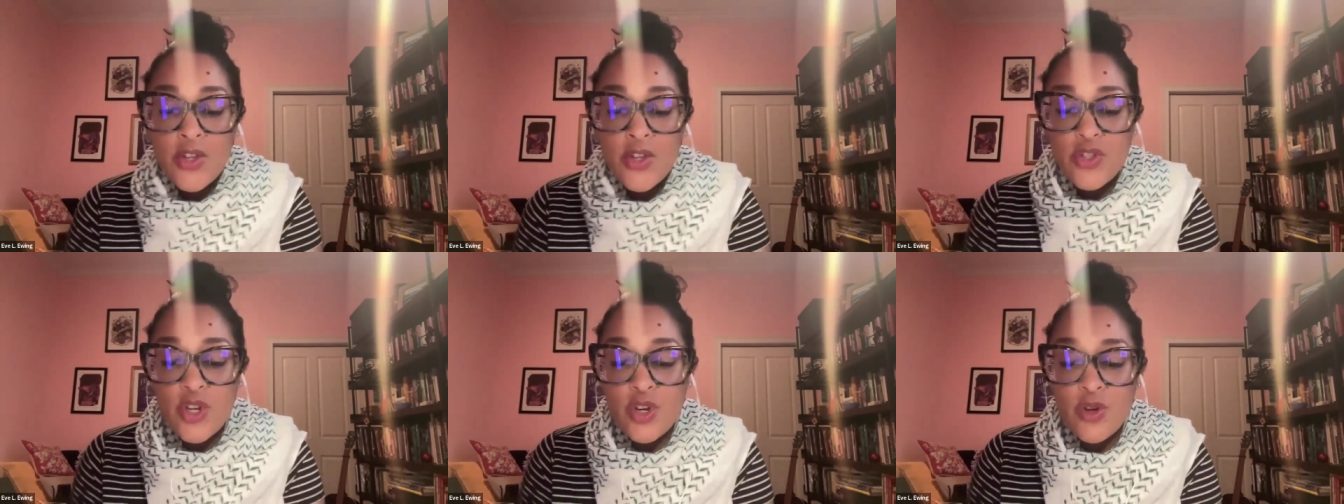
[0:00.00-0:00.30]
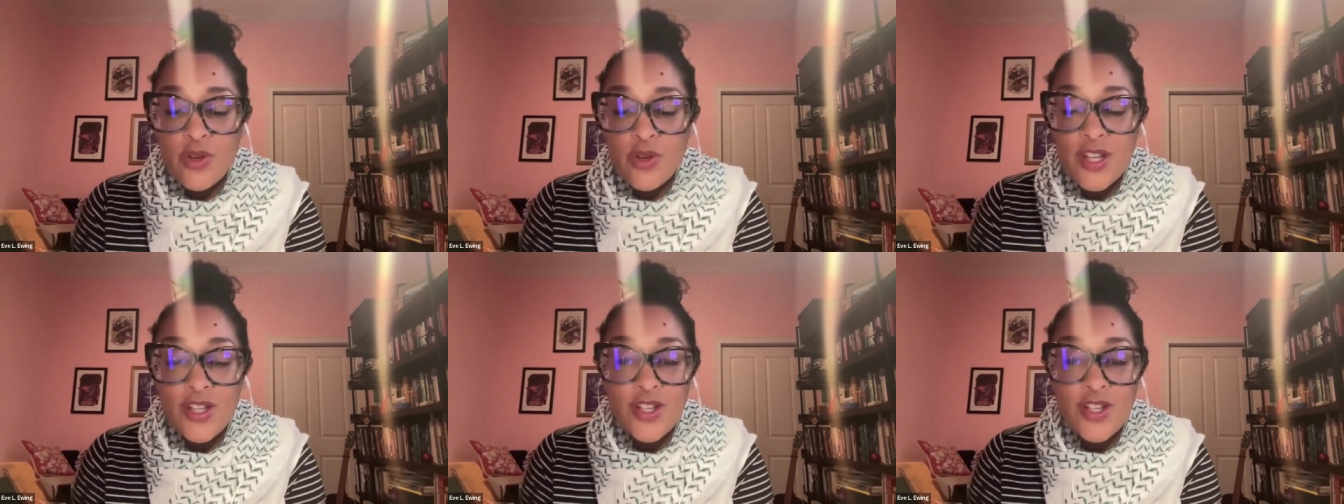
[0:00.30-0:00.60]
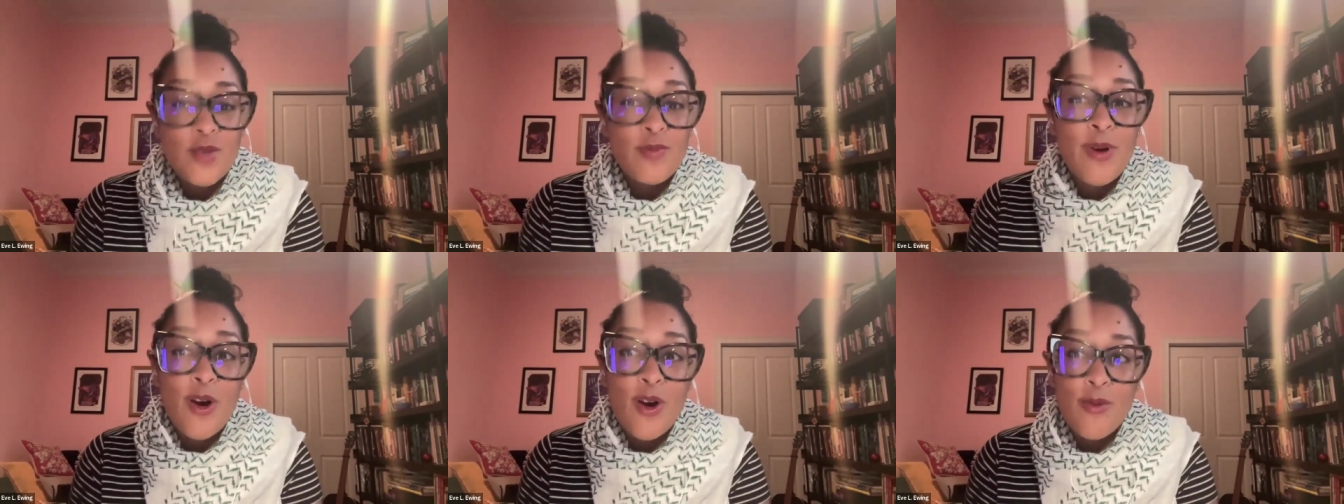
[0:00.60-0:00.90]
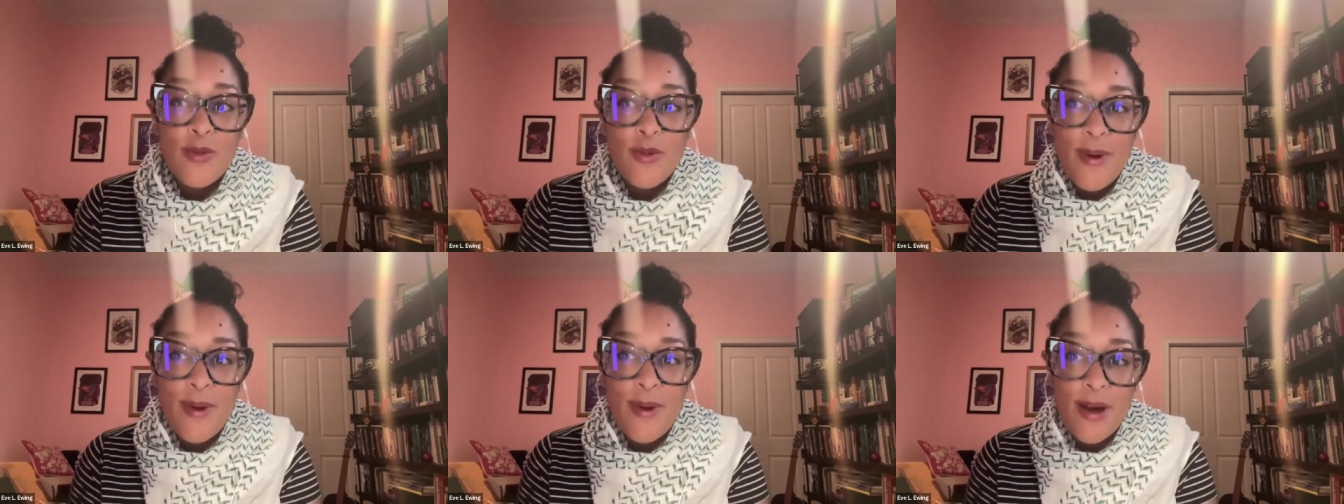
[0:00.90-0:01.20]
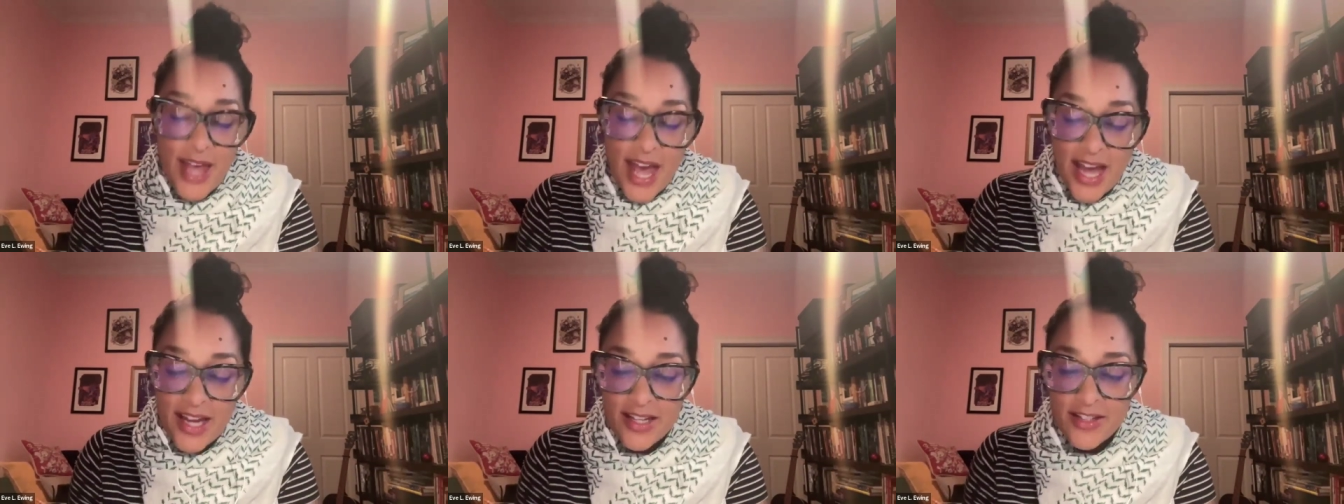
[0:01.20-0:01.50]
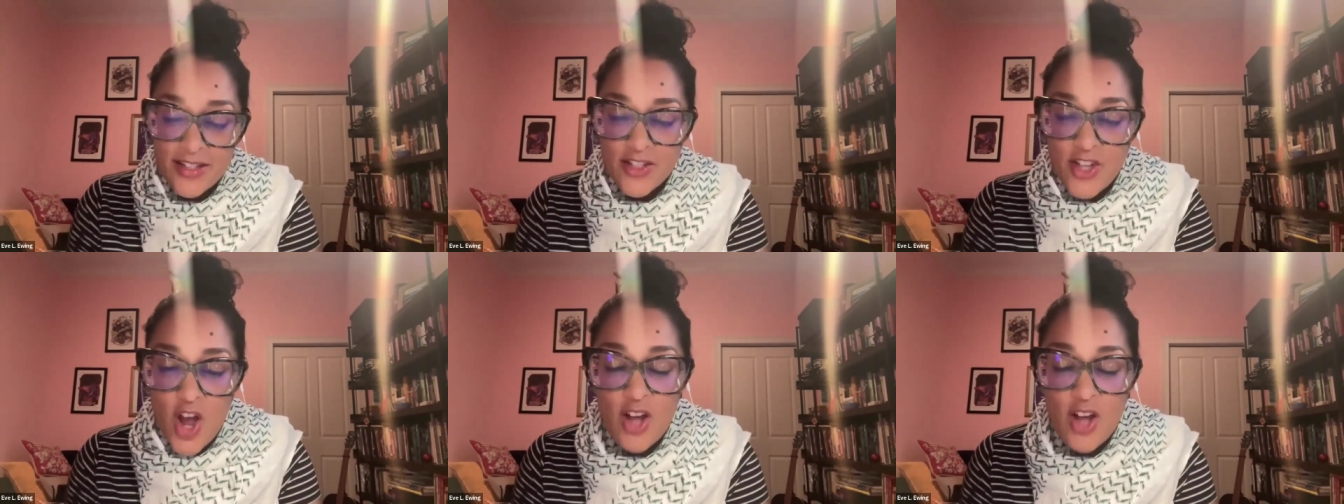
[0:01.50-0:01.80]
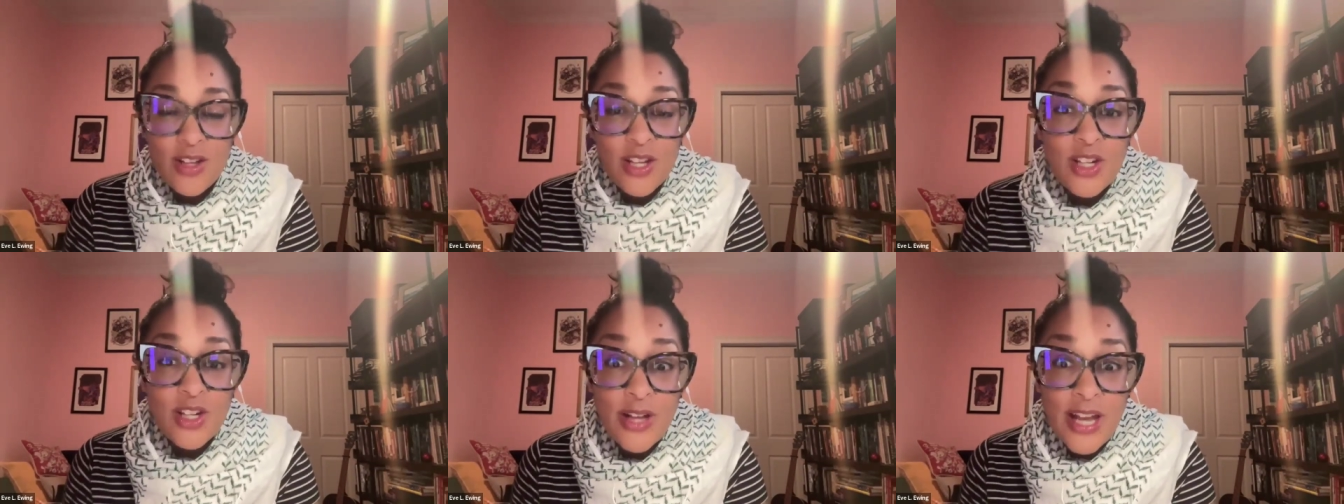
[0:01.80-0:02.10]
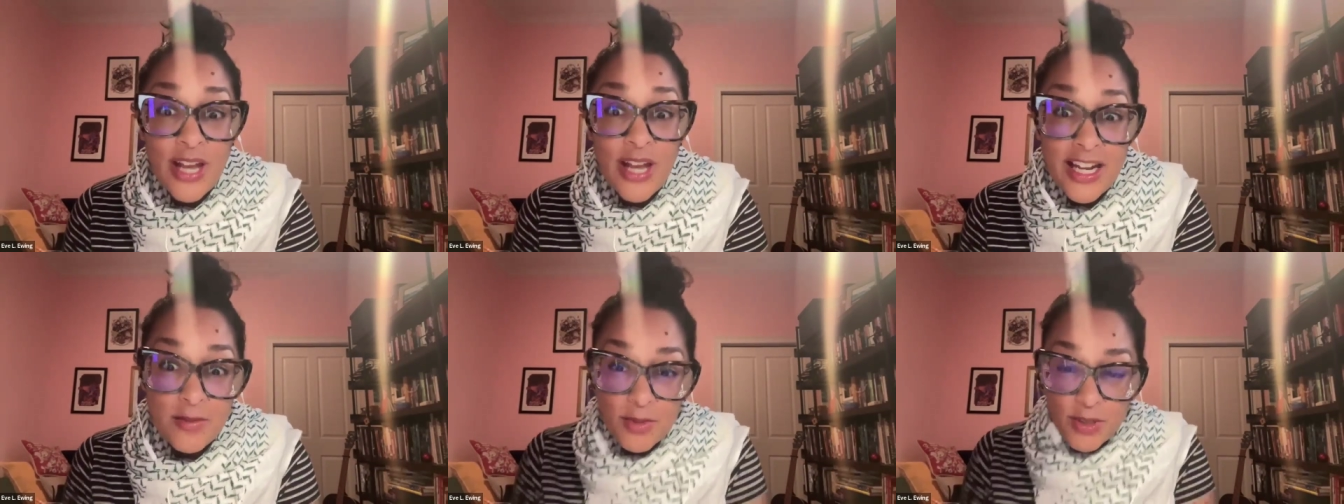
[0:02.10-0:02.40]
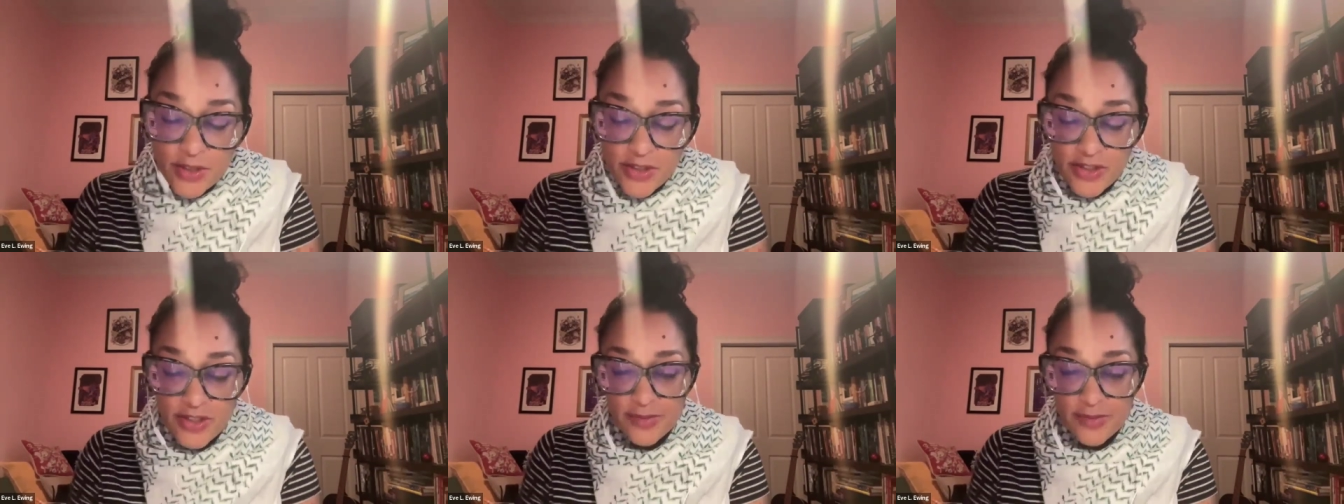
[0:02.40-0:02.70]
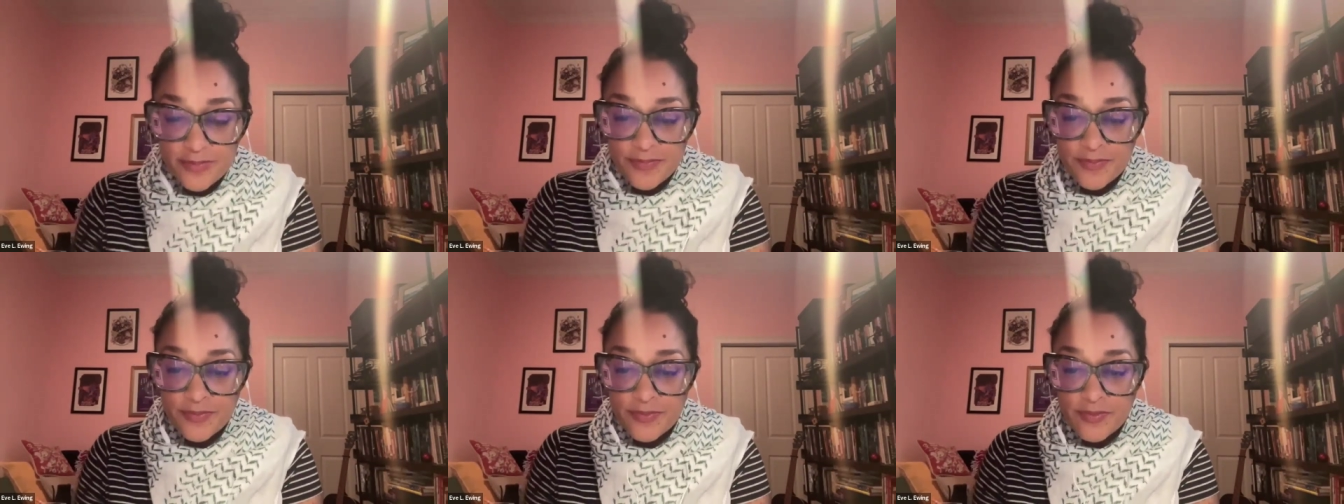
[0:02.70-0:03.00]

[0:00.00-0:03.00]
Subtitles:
So this is a poem about that. It's called Little Animals.